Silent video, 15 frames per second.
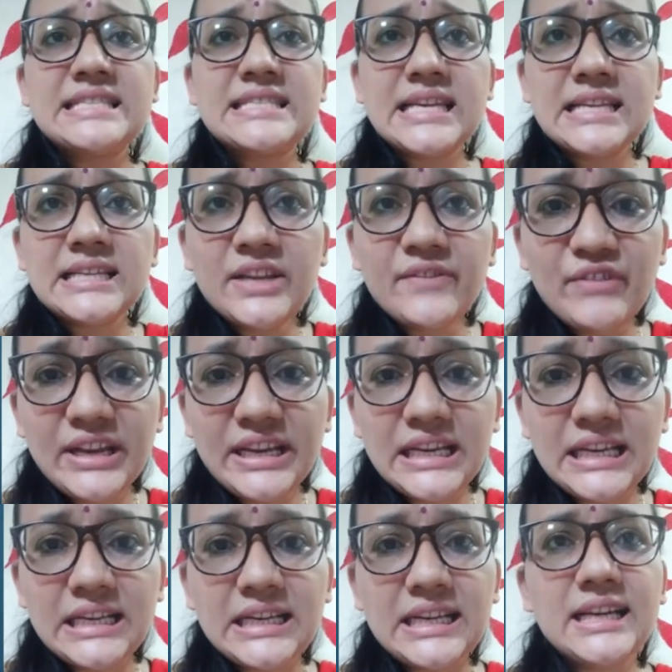
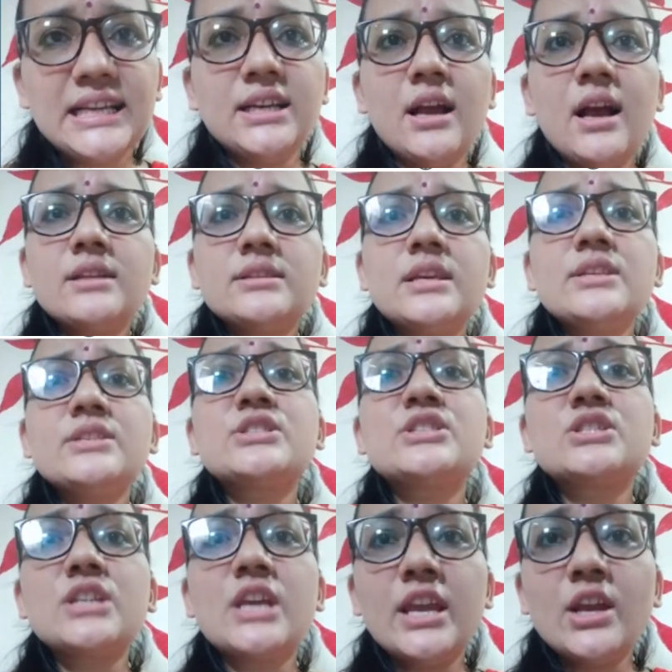Significantly, the
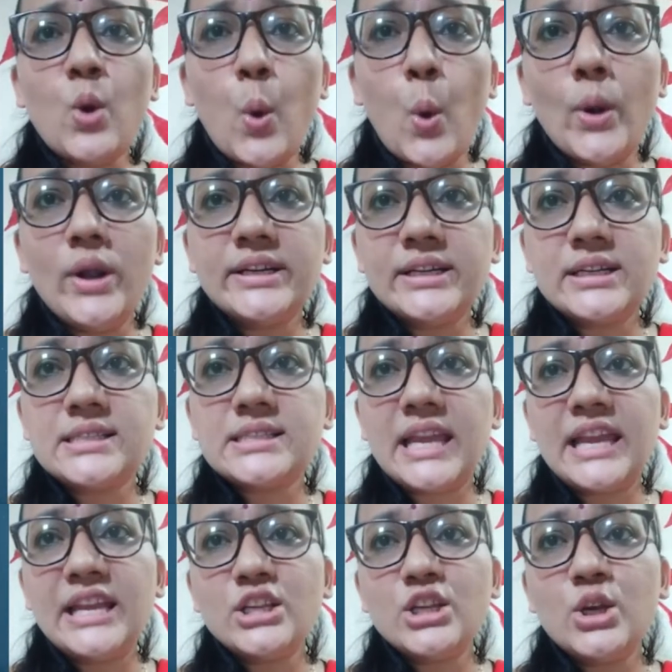stakeholders
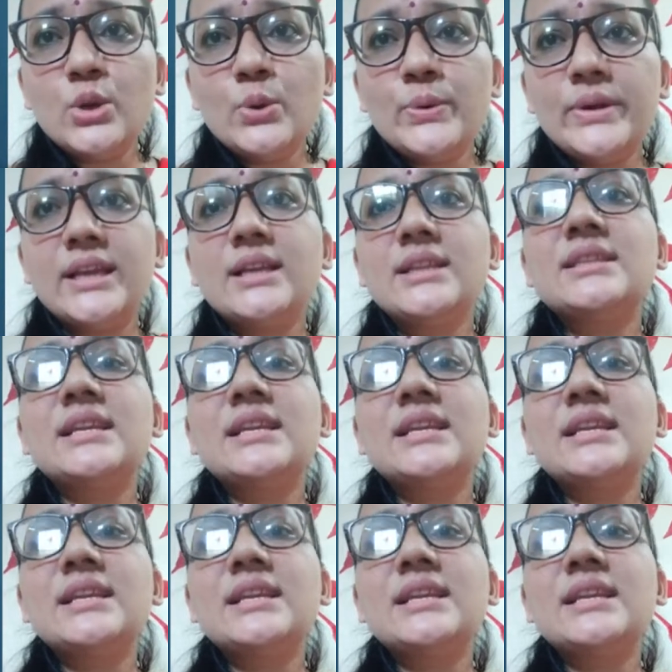including